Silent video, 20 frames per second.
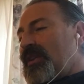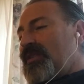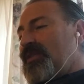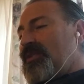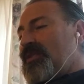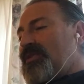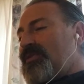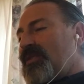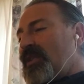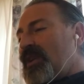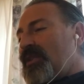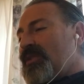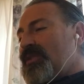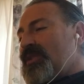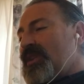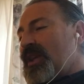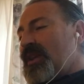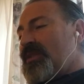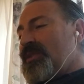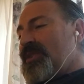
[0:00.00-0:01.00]
to his
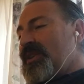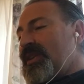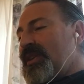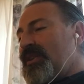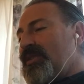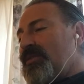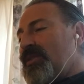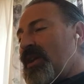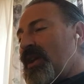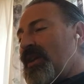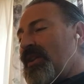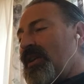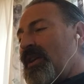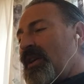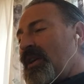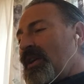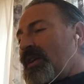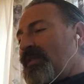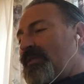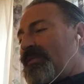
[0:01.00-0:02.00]
father's house, and he cried,
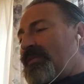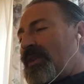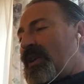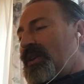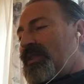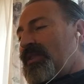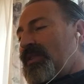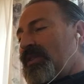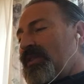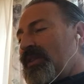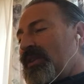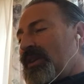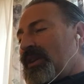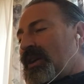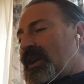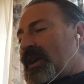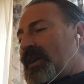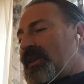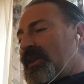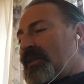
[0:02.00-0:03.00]
"Father,
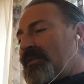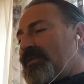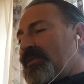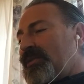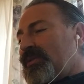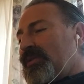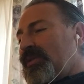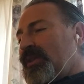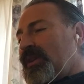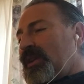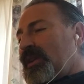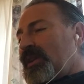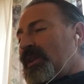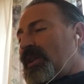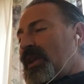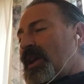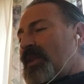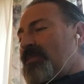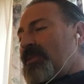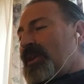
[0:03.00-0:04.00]
I love you.
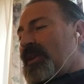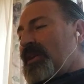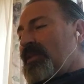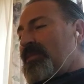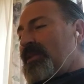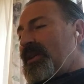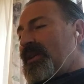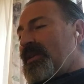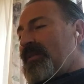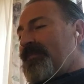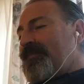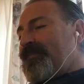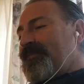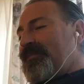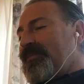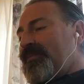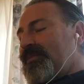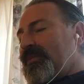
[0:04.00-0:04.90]
Let me come in."